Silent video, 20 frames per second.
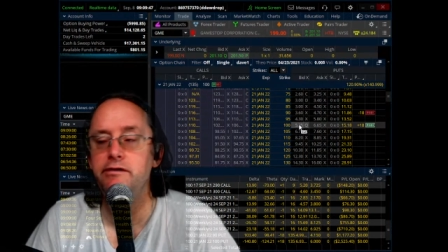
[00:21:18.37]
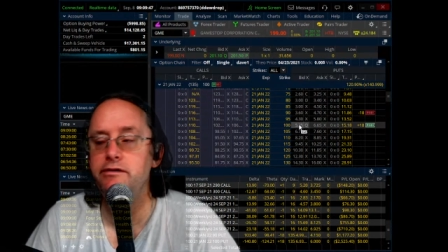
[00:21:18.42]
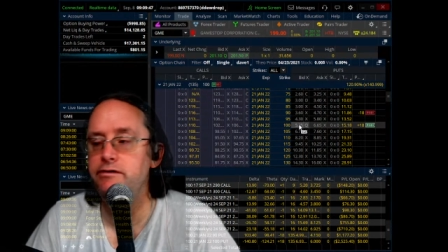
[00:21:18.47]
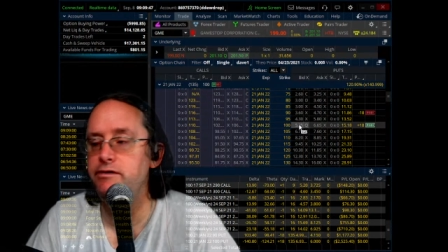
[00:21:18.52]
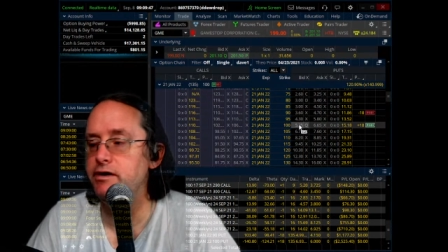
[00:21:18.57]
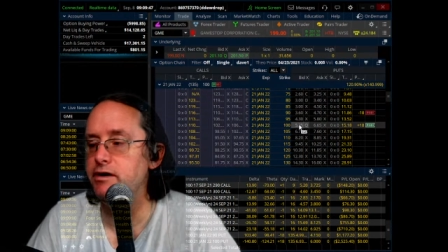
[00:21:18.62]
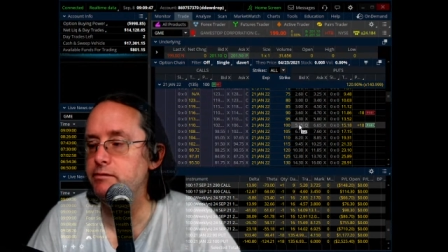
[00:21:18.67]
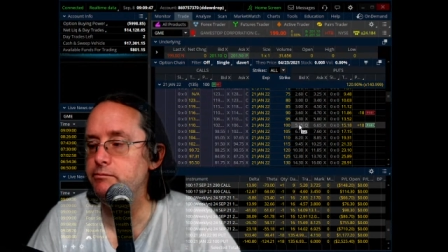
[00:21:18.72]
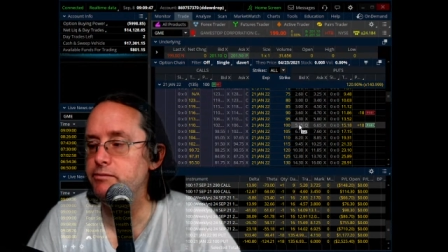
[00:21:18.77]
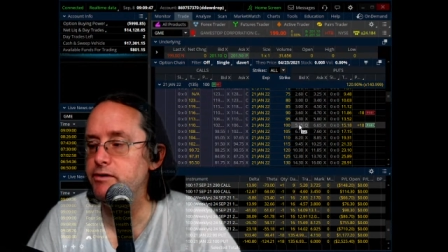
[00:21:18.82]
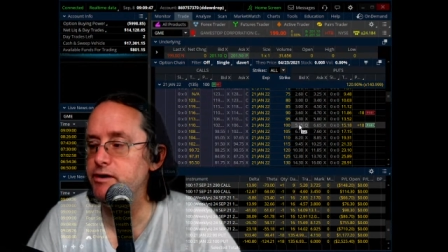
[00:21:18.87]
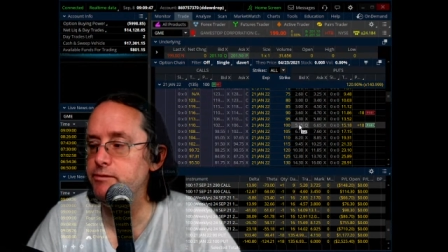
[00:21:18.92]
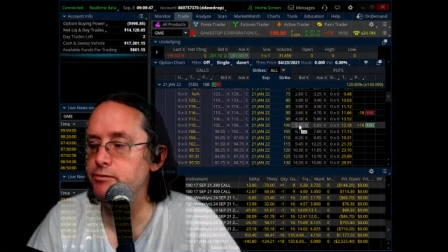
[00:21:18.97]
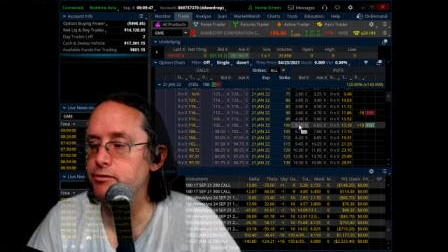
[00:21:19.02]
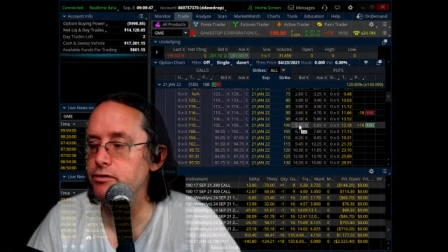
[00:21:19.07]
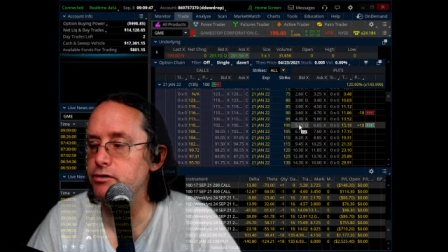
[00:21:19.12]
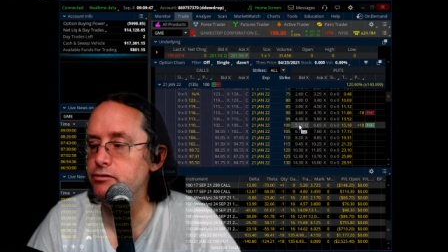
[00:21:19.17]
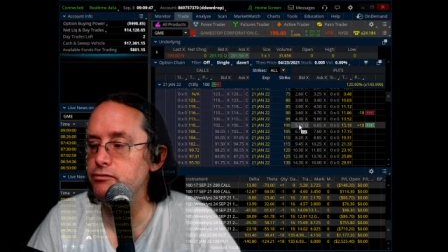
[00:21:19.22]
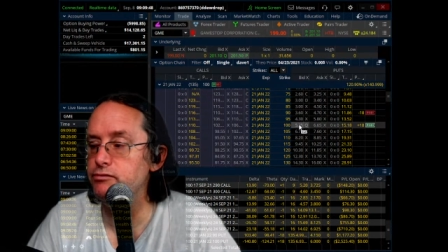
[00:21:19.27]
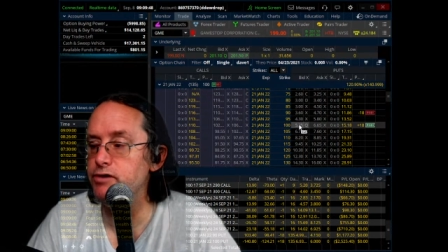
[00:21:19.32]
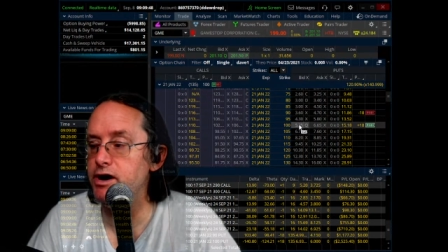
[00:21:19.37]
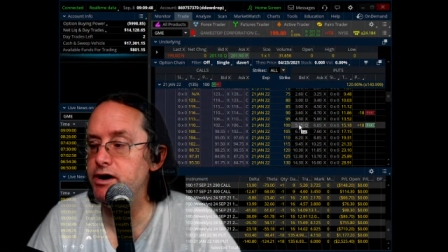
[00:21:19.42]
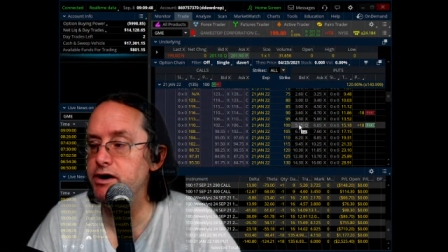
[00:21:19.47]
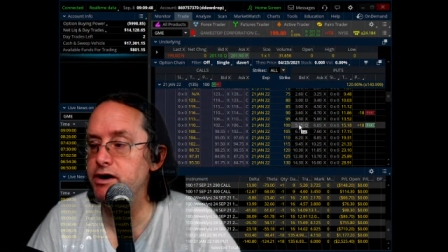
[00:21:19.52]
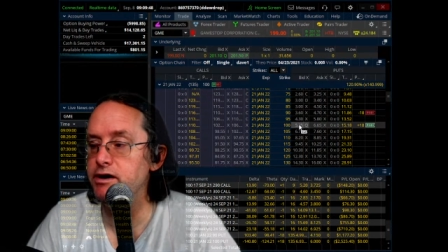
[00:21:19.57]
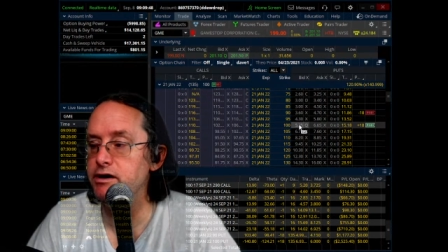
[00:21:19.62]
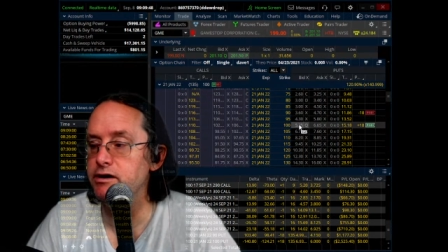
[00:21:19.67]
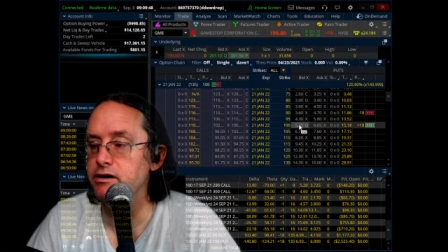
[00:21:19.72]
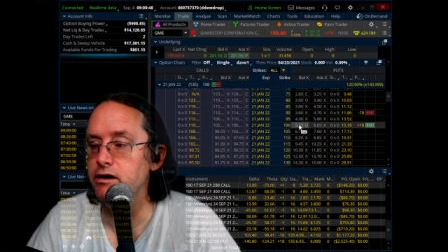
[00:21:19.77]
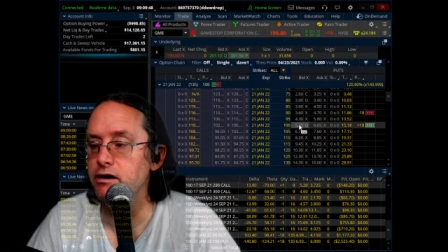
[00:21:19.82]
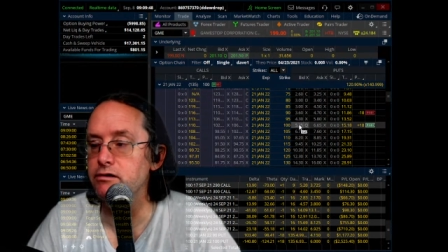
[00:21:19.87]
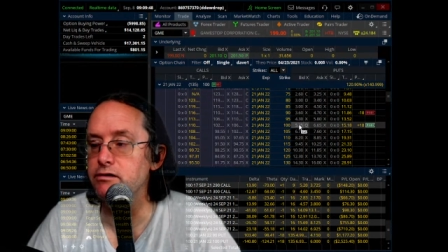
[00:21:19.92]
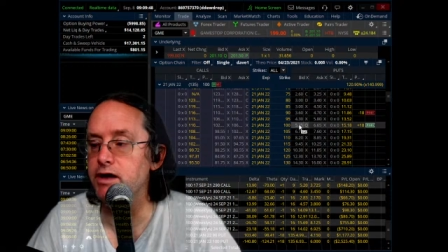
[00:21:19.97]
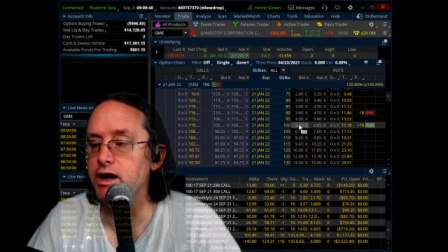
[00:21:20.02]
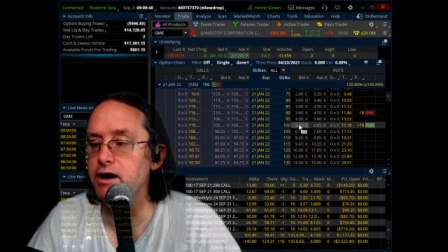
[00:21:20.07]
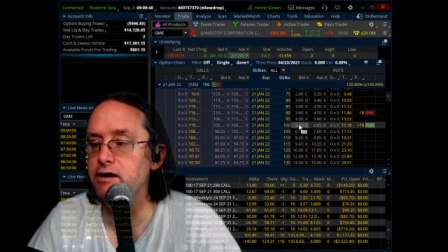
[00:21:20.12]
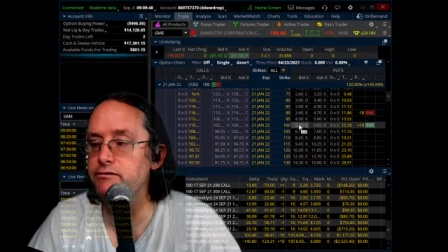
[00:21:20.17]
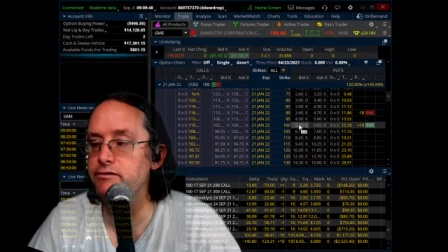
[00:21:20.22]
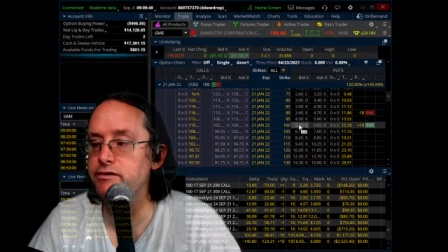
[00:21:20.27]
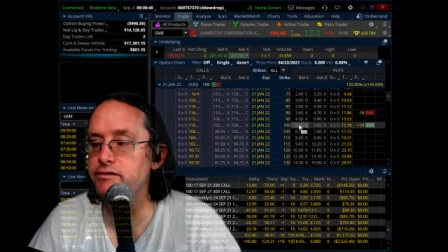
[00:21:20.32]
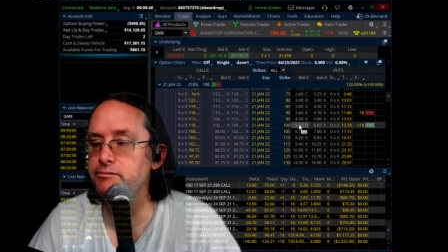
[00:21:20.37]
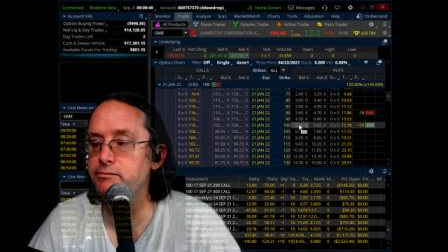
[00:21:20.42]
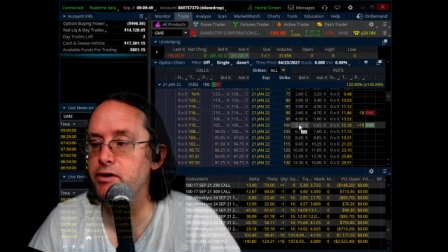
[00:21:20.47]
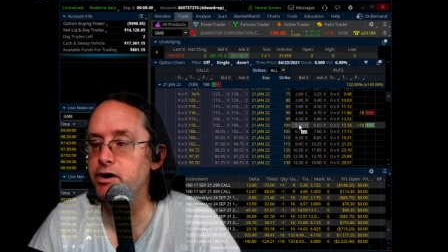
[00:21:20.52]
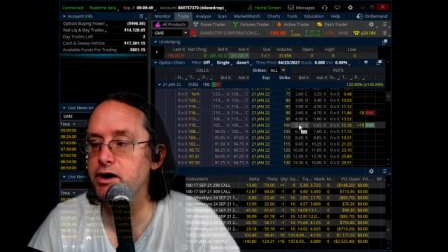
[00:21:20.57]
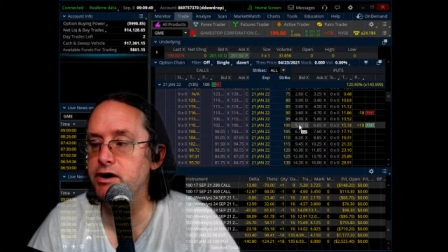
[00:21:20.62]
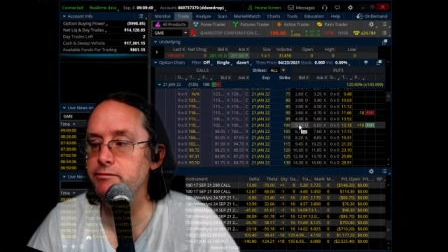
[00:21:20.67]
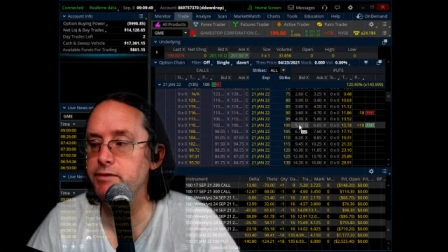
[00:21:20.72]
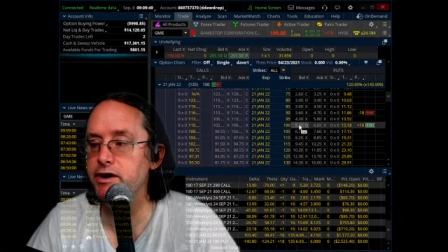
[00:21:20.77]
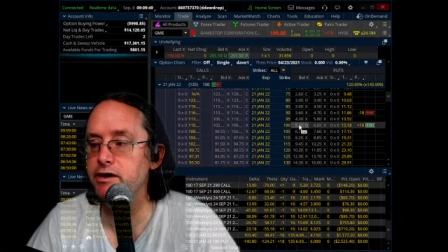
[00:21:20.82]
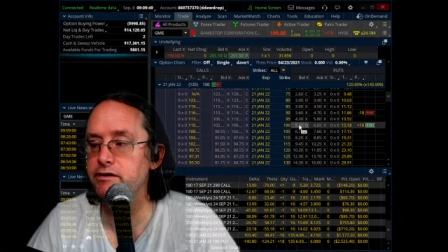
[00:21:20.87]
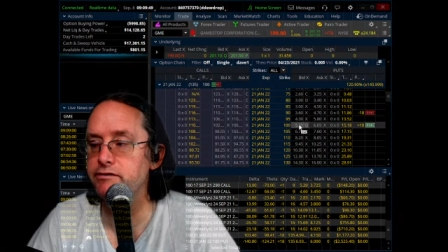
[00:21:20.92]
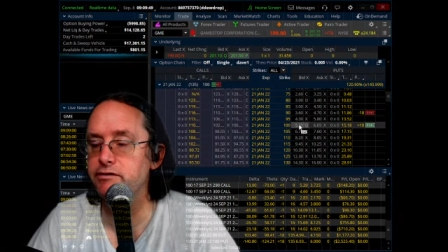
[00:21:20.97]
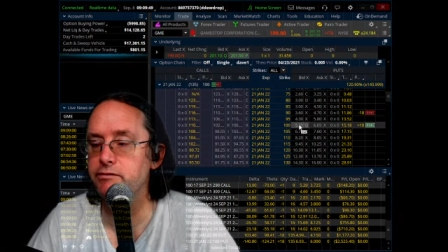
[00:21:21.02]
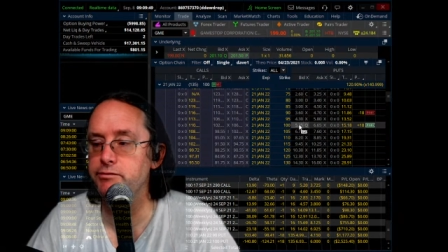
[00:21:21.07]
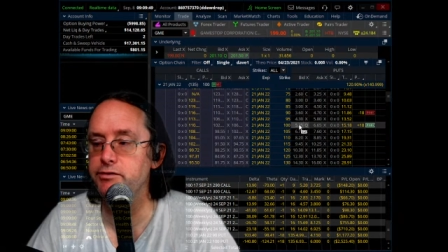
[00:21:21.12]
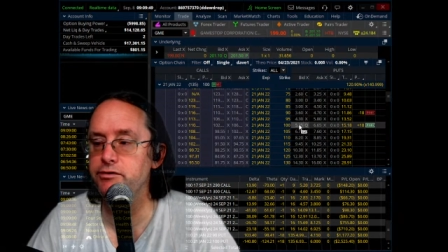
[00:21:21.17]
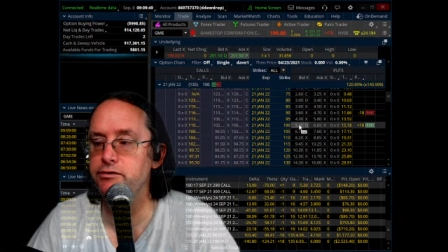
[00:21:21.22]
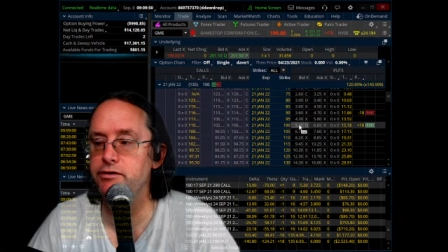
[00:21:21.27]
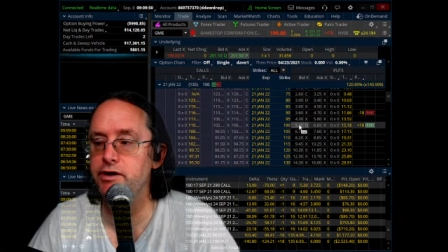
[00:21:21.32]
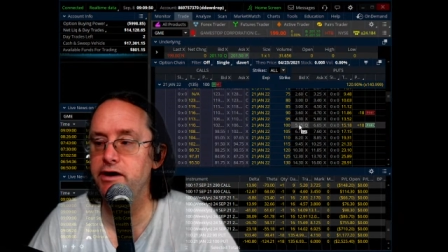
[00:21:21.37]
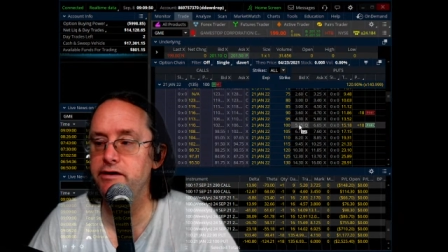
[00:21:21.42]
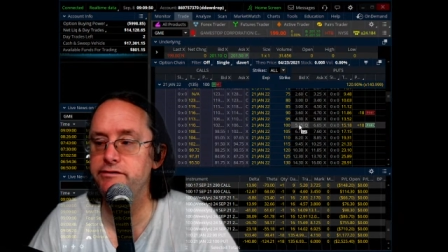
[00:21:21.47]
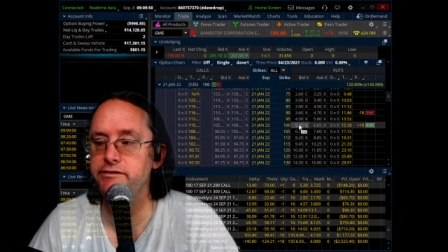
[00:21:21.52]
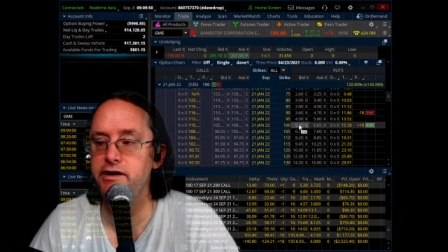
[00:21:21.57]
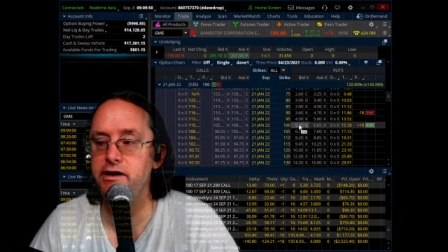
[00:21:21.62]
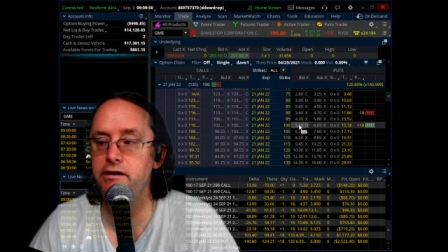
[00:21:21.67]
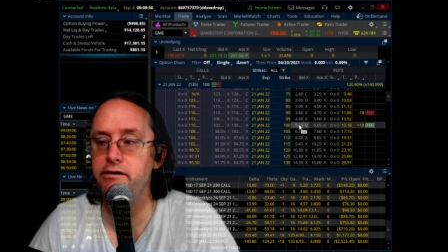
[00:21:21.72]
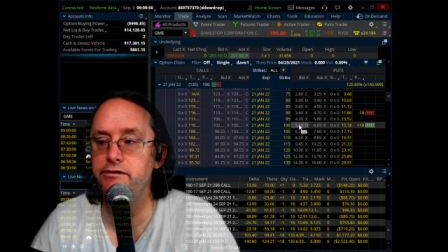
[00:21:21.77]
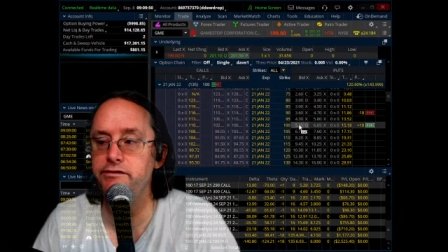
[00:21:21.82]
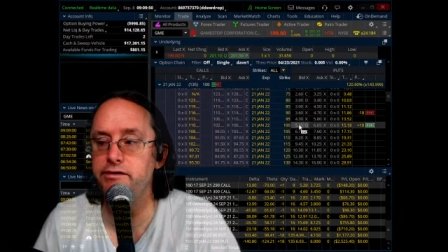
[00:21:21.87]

that people are running, a lot of this market making is computerized now,